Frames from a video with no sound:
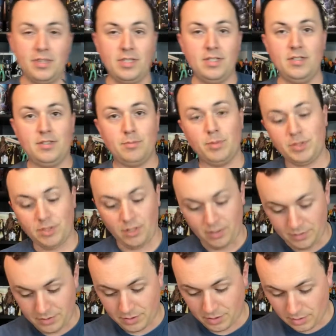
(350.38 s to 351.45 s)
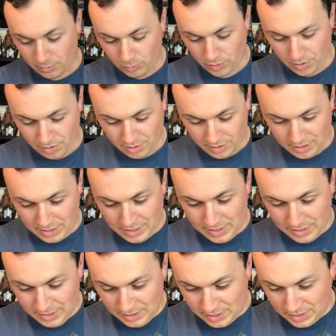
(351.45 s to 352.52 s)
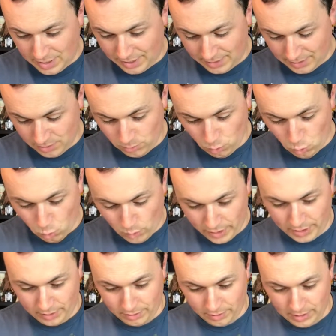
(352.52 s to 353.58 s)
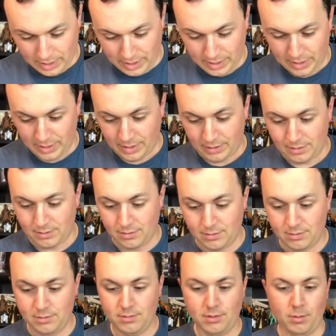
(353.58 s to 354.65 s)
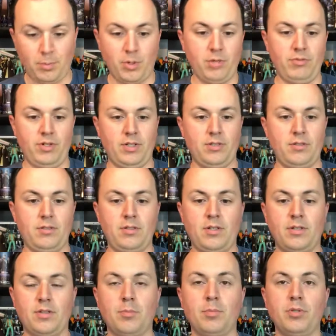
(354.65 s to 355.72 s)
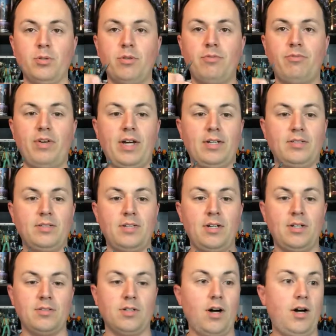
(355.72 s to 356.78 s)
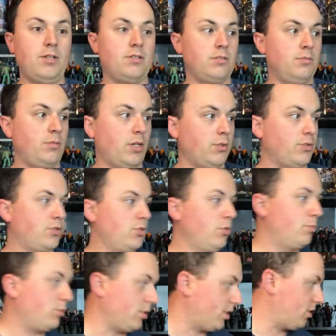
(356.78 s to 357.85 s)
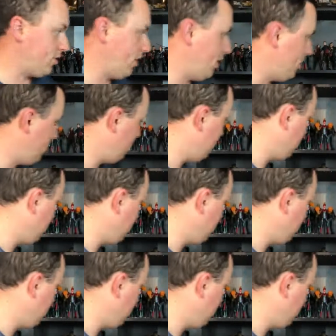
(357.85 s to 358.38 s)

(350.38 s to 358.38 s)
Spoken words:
these batons come with Nightwing, and they're perfect. They got the blue effect, and it's awesome. I was super excited